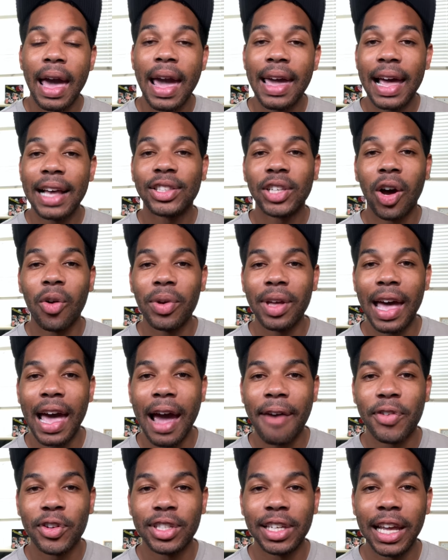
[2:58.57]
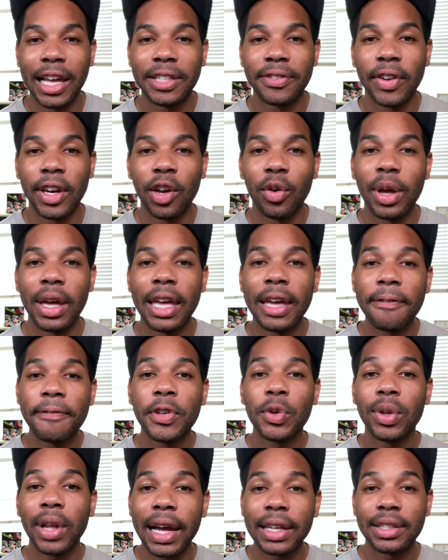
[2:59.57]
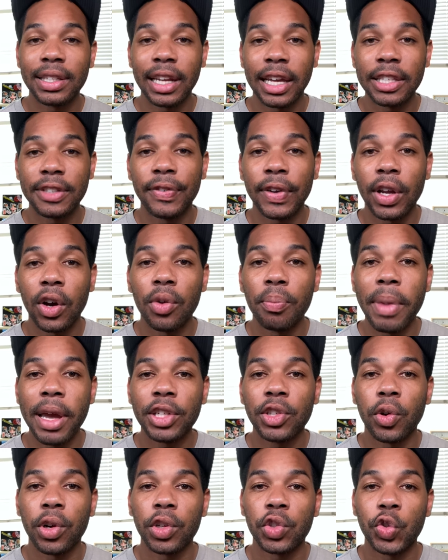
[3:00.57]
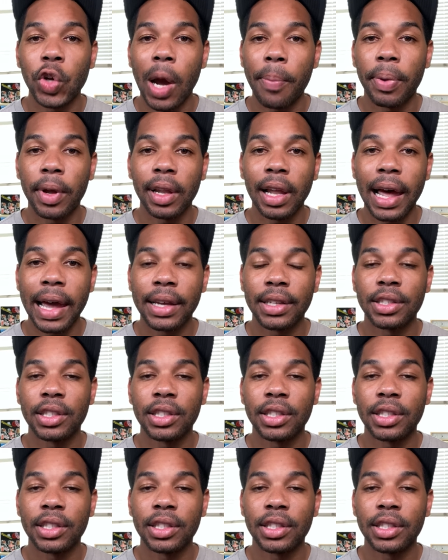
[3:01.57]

Hey, that's all we have for today's video. If you liked today's video, make sure to drop a like,